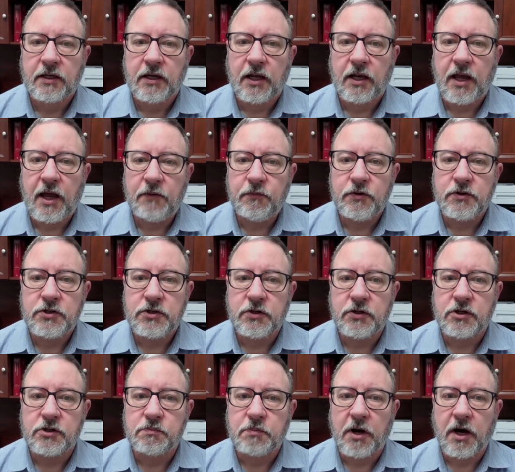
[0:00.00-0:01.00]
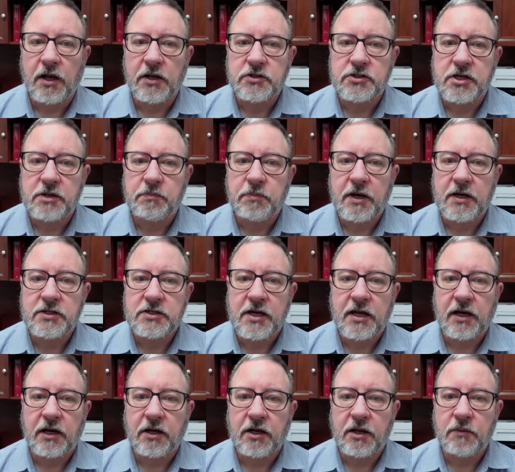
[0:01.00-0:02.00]
A life insurance policy pays
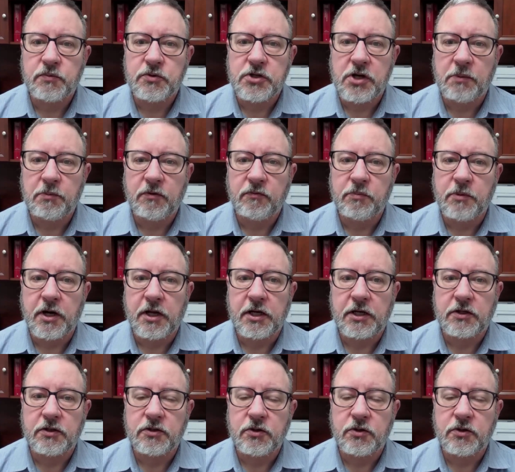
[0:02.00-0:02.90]
out a lump sum of money